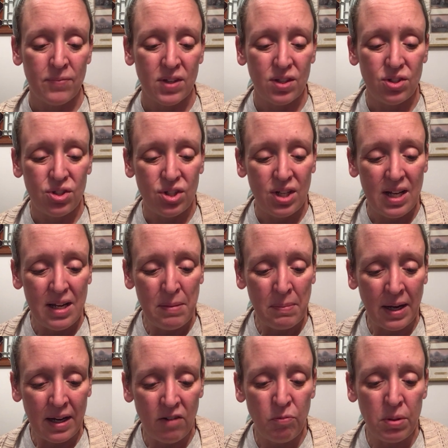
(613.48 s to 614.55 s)
She
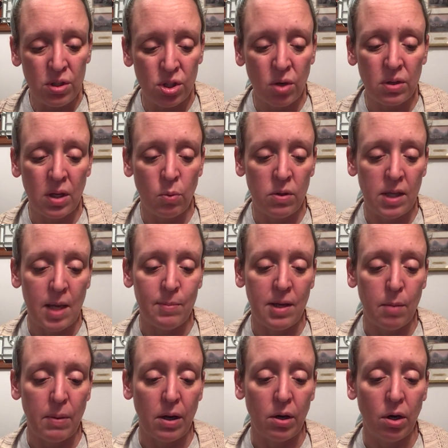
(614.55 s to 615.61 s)
might have been joking with
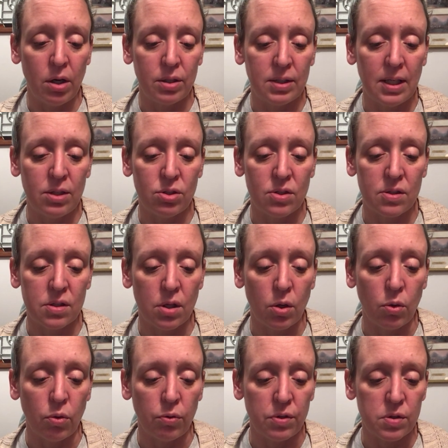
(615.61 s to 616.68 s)
Amy about her intentions to
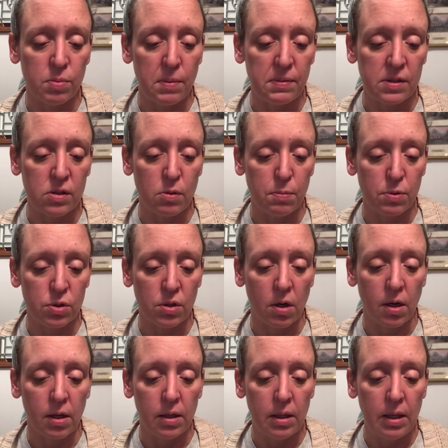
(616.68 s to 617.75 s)
ogle the swimming
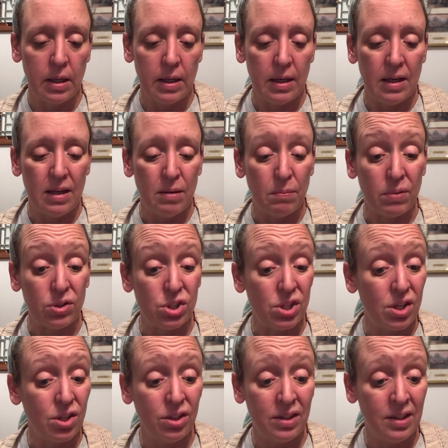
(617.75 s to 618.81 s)
superstar, but
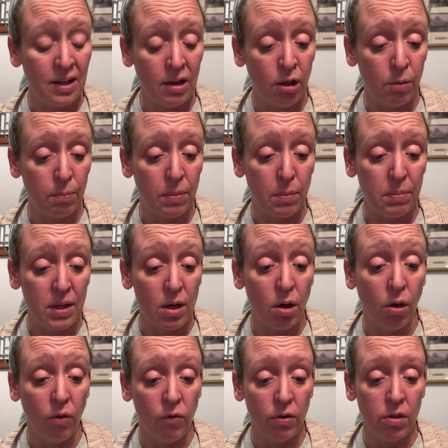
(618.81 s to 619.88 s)
she couldn't help but be
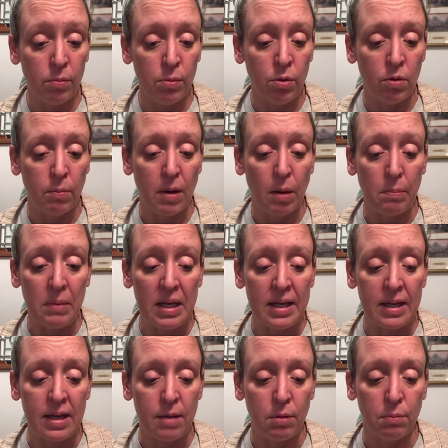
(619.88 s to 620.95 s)
over the moon about
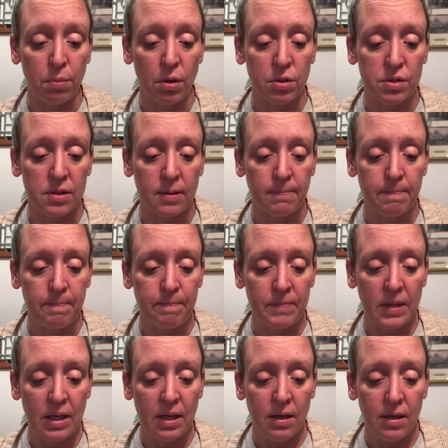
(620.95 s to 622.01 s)
meeting him in person.
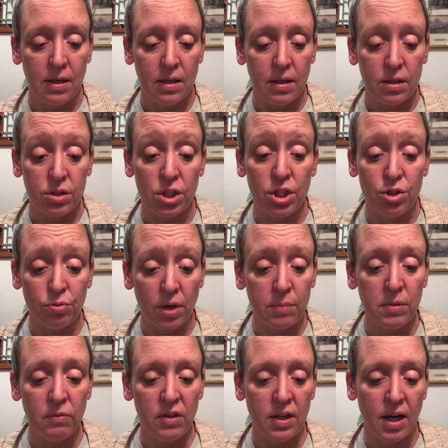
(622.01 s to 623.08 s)
She'd
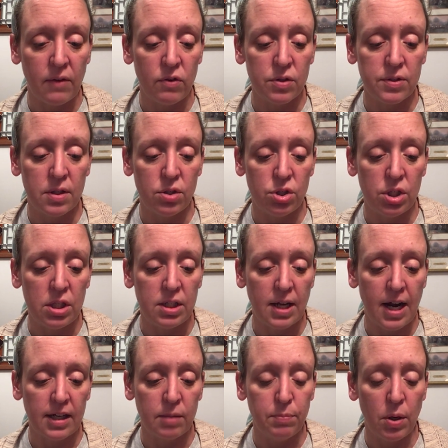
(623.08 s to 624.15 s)
dreamed of it ever since she
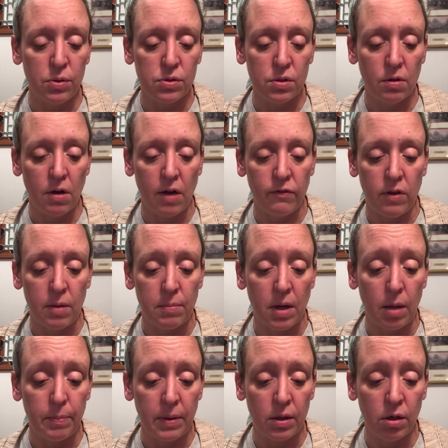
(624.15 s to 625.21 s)
tacked a poster of him
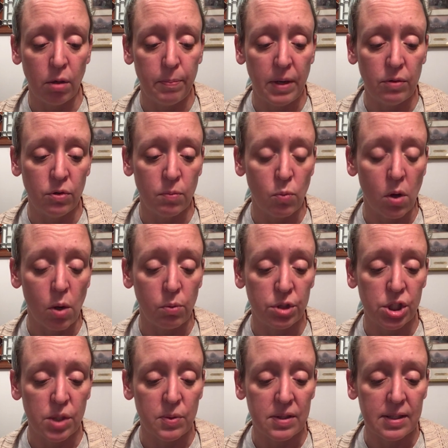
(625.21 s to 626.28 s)
up on her bedroom wall when
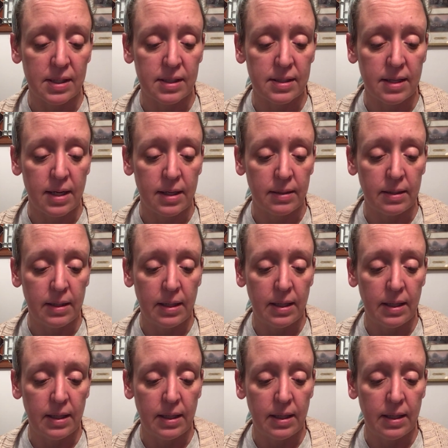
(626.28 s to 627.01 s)
she was 16.